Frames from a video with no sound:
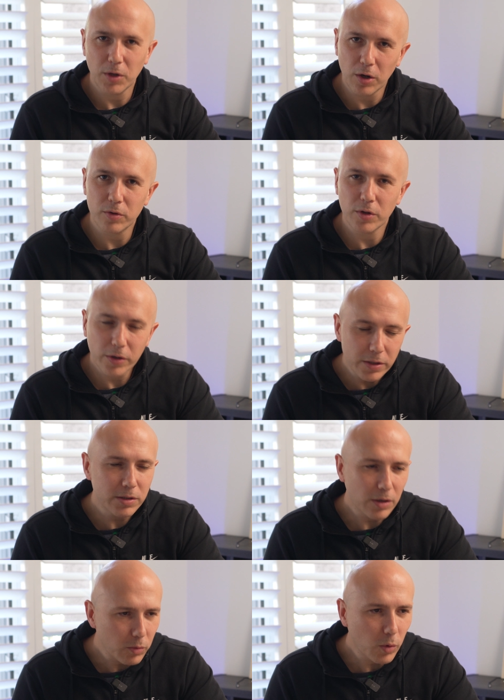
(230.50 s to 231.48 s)
No, you can
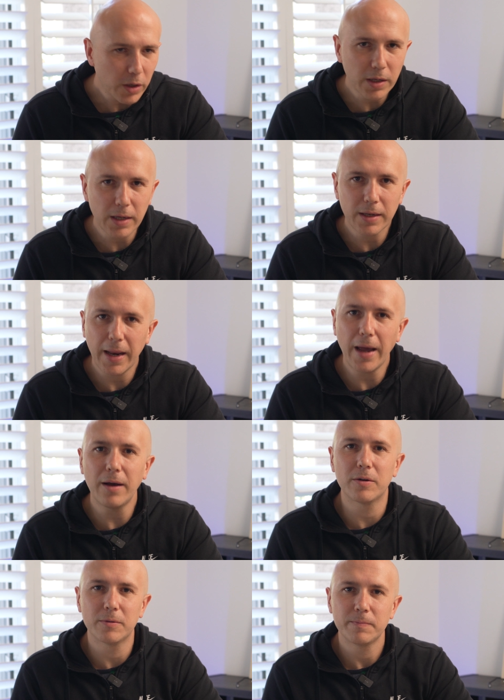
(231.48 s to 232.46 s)
start working
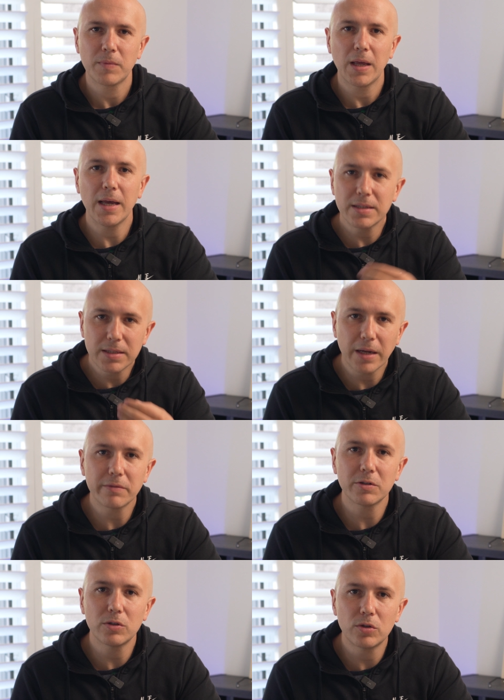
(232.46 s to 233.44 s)
now. It's
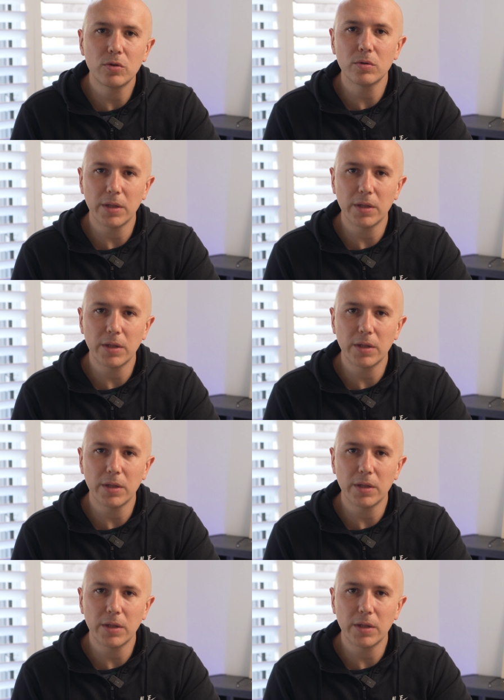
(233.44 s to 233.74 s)
never too